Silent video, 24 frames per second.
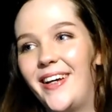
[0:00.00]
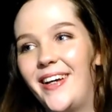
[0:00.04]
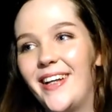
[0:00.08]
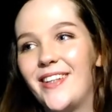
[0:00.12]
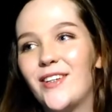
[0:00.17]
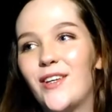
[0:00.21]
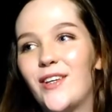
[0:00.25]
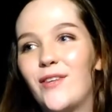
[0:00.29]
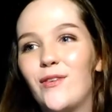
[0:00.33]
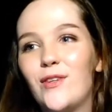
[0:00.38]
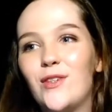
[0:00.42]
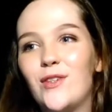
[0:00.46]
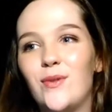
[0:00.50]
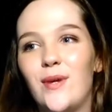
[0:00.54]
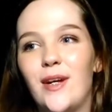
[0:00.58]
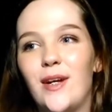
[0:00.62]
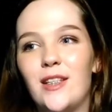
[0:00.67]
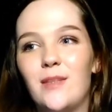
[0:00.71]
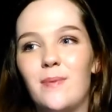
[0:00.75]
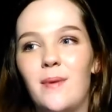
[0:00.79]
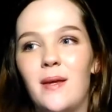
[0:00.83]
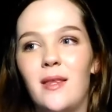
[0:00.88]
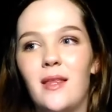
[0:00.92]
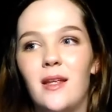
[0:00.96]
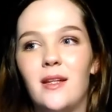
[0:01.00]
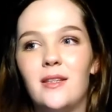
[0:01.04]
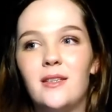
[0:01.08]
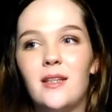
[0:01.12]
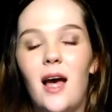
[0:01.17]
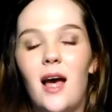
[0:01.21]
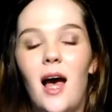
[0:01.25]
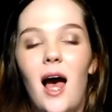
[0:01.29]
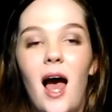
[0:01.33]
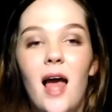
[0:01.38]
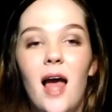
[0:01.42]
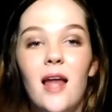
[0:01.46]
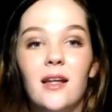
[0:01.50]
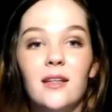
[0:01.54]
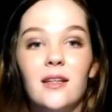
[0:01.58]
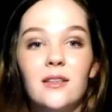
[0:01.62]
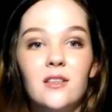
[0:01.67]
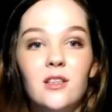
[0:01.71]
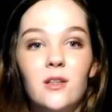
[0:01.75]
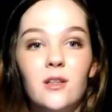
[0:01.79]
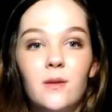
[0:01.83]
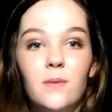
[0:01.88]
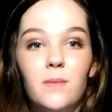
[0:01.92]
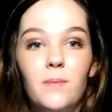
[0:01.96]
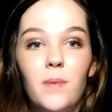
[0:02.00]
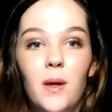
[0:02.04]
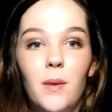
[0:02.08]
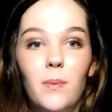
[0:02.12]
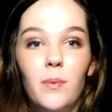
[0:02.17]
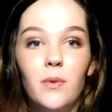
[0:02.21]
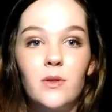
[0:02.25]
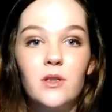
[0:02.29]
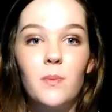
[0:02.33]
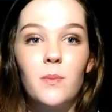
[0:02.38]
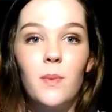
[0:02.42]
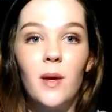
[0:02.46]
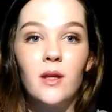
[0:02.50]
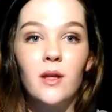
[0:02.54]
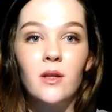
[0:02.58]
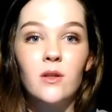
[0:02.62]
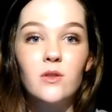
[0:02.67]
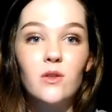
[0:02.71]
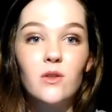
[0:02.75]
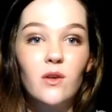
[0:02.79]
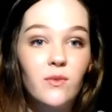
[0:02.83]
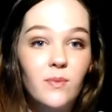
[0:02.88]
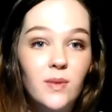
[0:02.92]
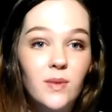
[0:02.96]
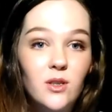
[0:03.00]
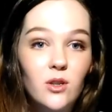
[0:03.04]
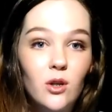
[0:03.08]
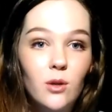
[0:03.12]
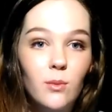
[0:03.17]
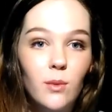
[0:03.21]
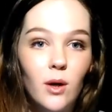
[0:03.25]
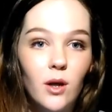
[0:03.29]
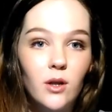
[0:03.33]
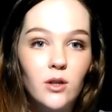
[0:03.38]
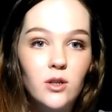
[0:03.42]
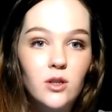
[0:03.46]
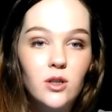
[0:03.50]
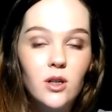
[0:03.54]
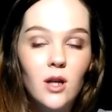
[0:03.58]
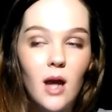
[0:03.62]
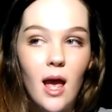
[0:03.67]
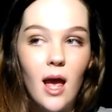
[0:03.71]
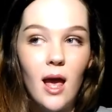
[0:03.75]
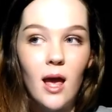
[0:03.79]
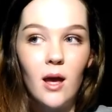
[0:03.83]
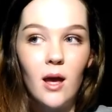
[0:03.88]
It just frustrates me that I listen to people's opinions of me too much.